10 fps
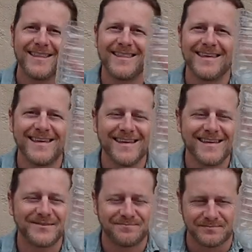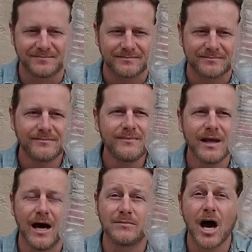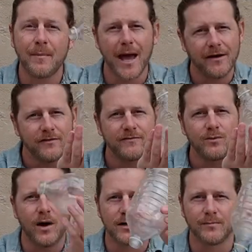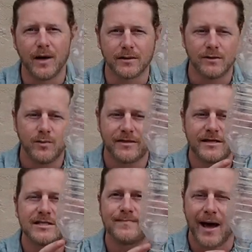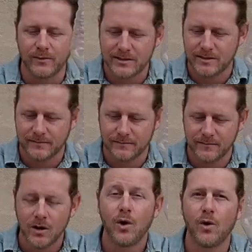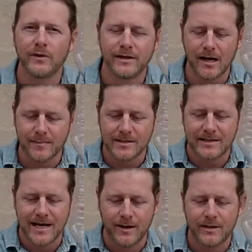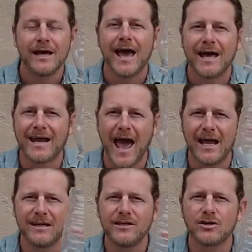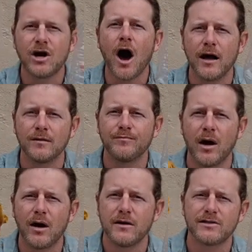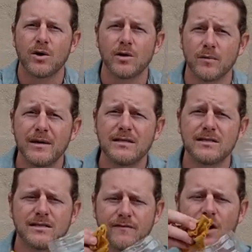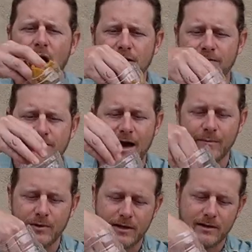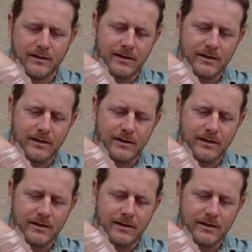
the top half of the water bottle with the spout, holding it upside down, and adding your cotton balls or your pieces of cotton fabric